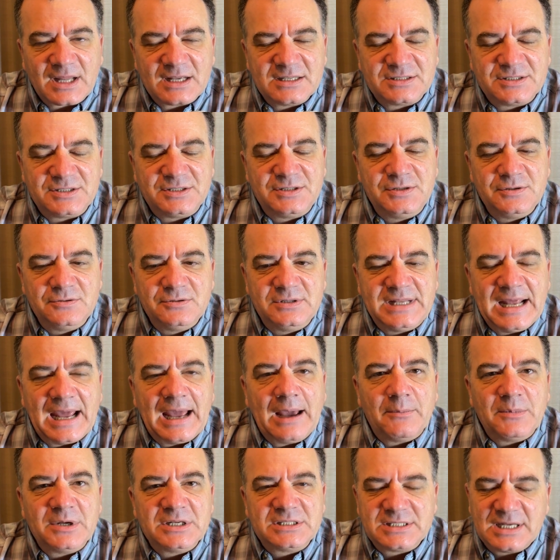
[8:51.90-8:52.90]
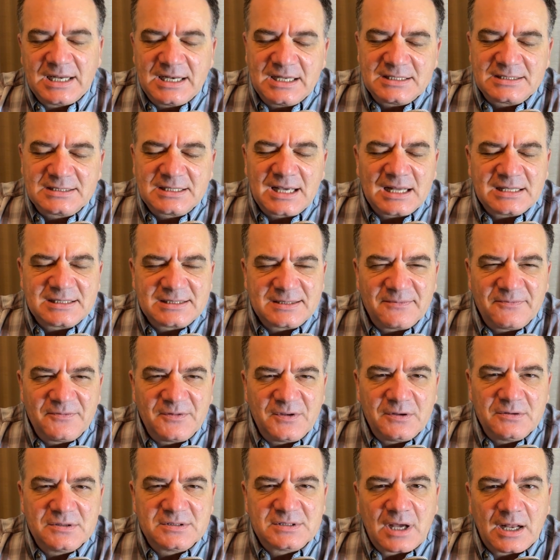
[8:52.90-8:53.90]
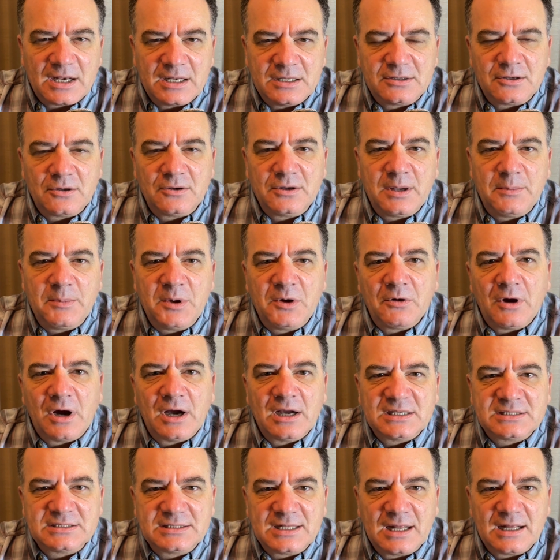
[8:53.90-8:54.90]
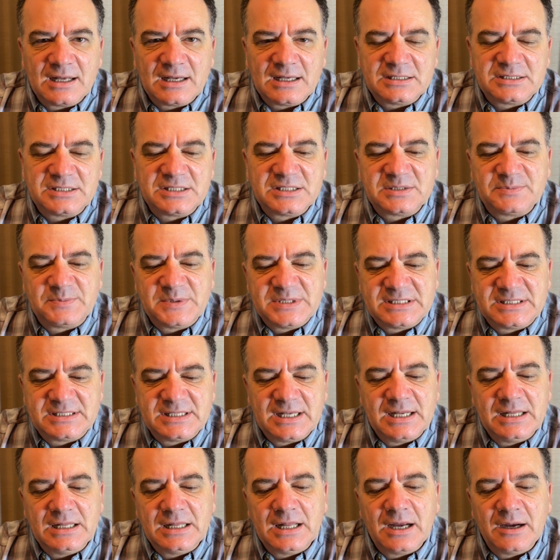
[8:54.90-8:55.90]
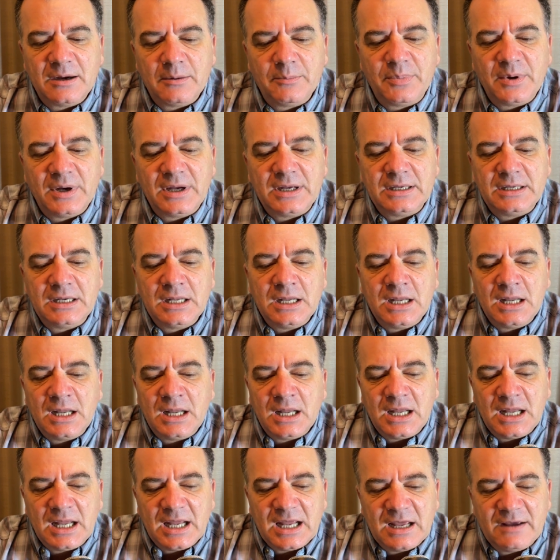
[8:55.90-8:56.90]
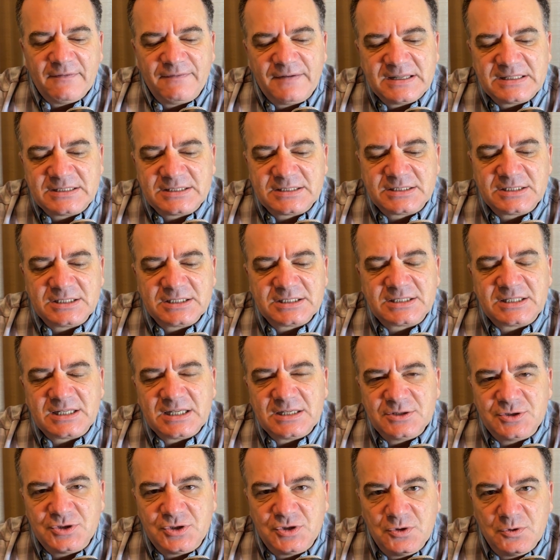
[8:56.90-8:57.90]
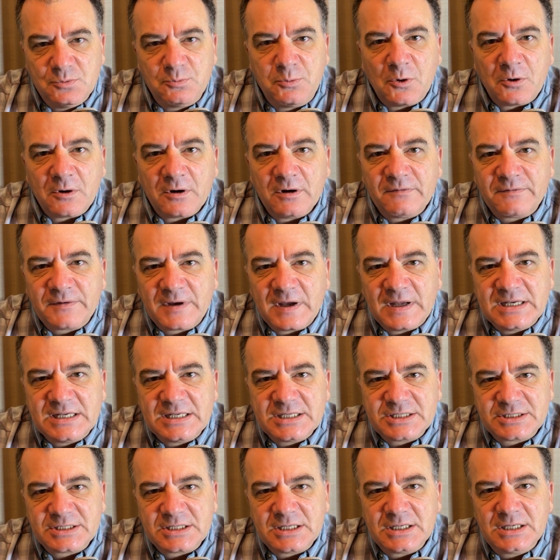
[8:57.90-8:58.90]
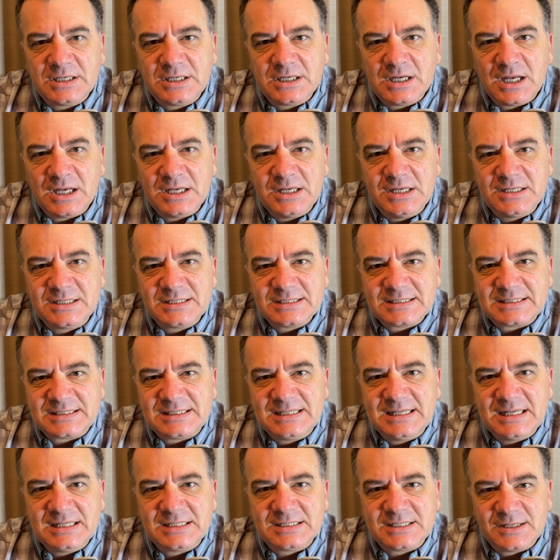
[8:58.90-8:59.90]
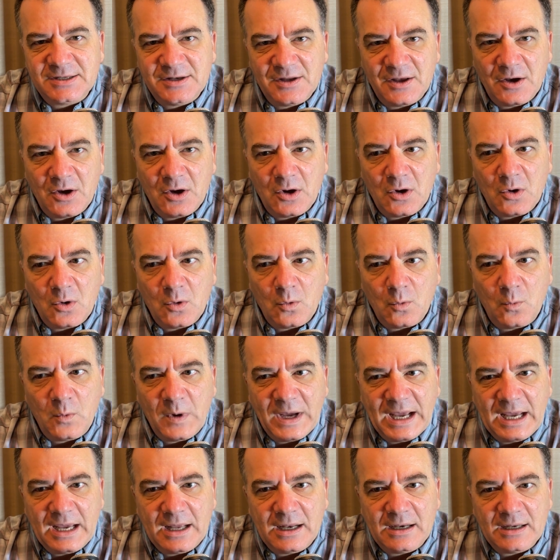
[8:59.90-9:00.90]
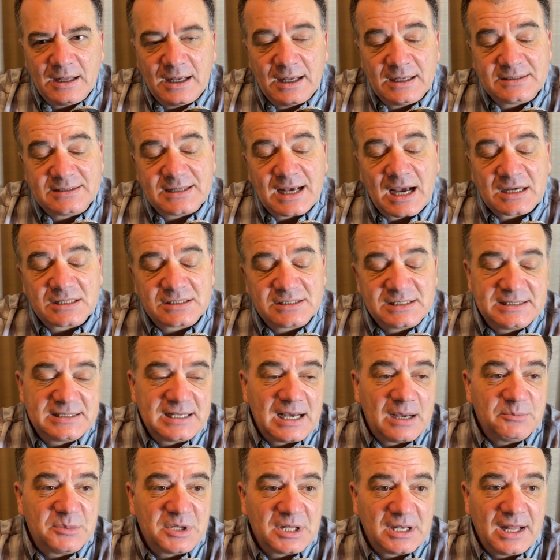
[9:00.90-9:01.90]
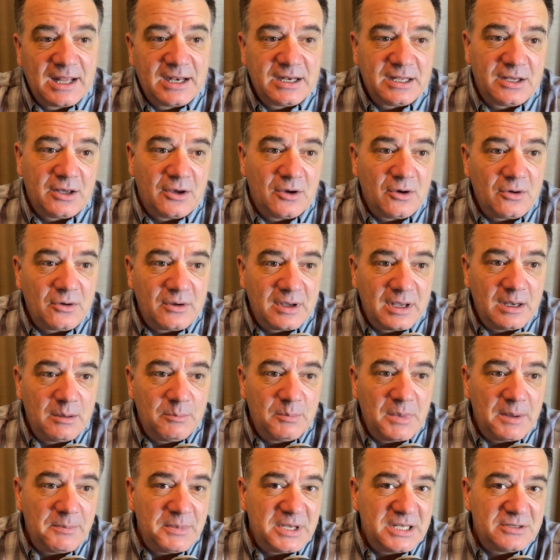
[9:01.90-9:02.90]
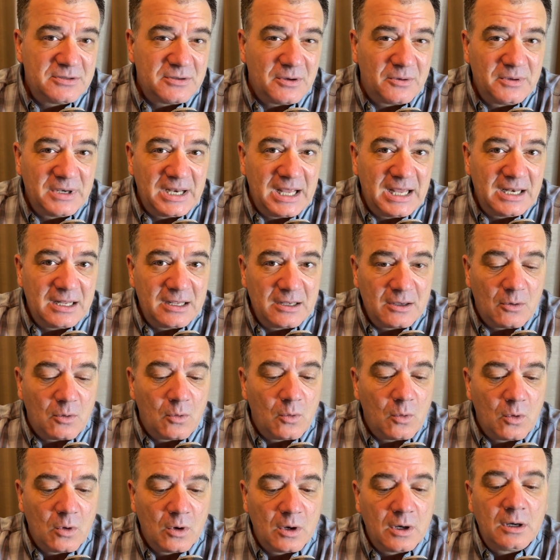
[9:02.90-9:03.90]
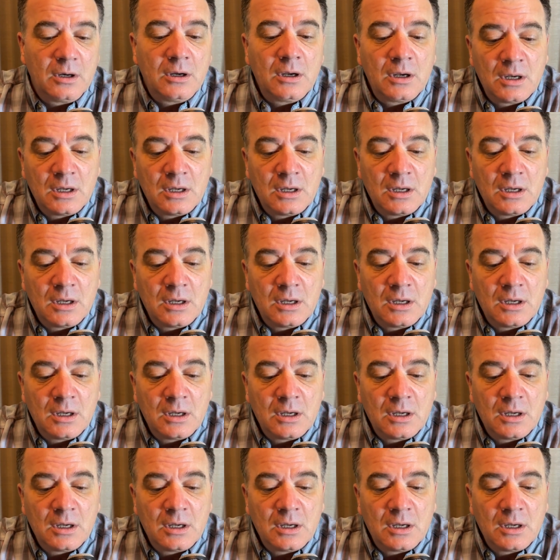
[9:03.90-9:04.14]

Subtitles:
too damaged, and it's got some views on it, don't get me wrong. It's not like it's just been sitting there, but if it's just in too poor of condition, you just need to know when it's actually time to let it go and maybe donate it. Or,